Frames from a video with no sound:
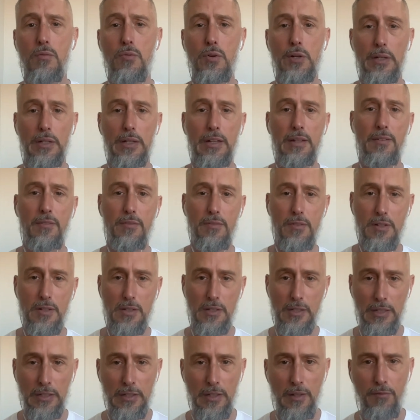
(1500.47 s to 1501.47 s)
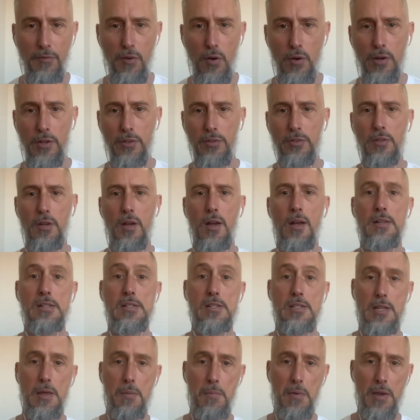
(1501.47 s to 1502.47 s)
are really cleanly focused on
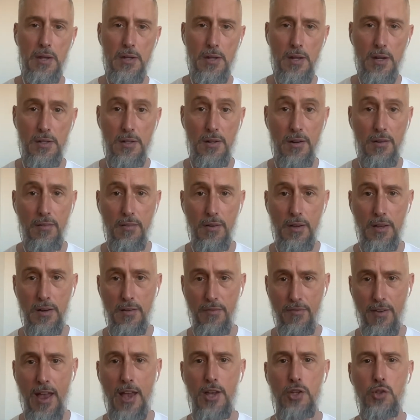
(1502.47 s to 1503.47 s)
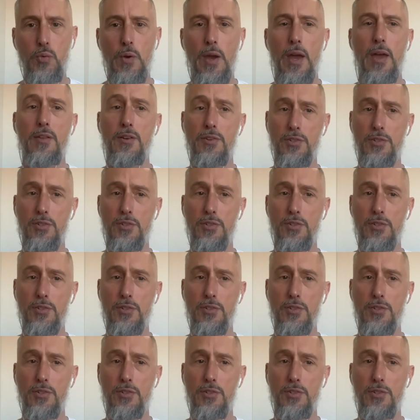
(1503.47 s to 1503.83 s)
semiconductor in a fast way.